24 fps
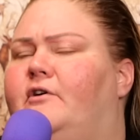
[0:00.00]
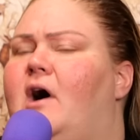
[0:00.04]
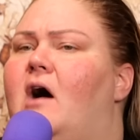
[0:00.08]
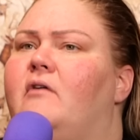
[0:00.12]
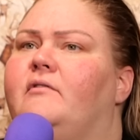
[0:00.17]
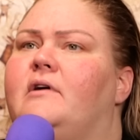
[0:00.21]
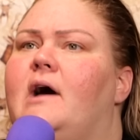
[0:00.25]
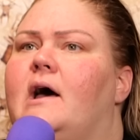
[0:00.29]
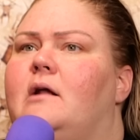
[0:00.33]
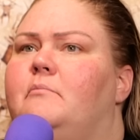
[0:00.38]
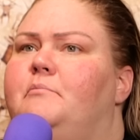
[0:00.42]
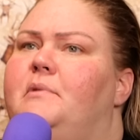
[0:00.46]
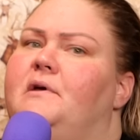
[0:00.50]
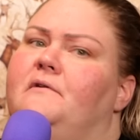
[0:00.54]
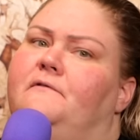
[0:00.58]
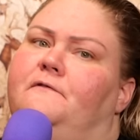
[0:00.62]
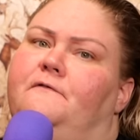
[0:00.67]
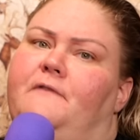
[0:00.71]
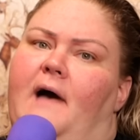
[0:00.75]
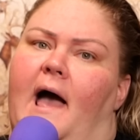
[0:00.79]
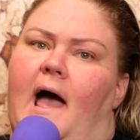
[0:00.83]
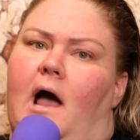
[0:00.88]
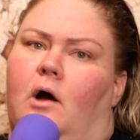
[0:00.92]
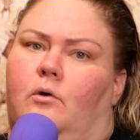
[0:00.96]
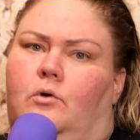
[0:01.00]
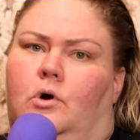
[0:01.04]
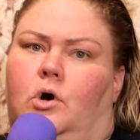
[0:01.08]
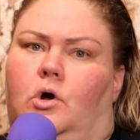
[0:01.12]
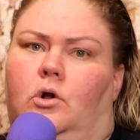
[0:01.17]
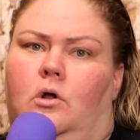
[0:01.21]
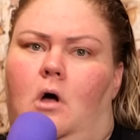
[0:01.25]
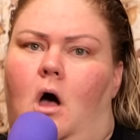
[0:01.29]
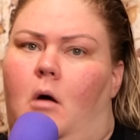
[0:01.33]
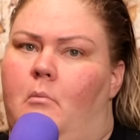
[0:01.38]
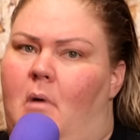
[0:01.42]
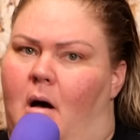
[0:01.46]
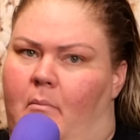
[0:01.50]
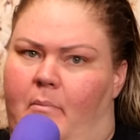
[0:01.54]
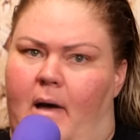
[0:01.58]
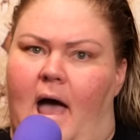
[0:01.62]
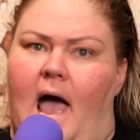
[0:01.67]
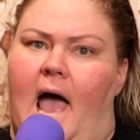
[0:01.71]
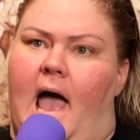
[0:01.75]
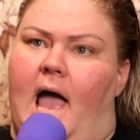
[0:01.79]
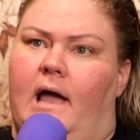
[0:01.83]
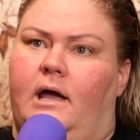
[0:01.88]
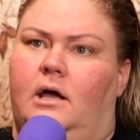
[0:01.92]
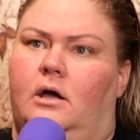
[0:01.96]
if I've got a big fat roll on my
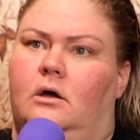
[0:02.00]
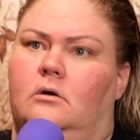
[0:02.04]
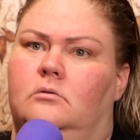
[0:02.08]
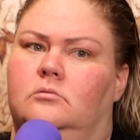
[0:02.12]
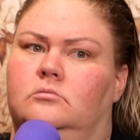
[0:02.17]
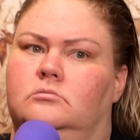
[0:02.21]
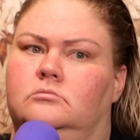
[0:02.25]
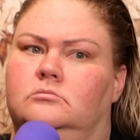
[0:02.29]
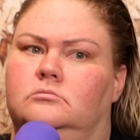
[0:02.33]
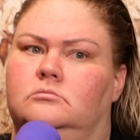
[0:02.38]
back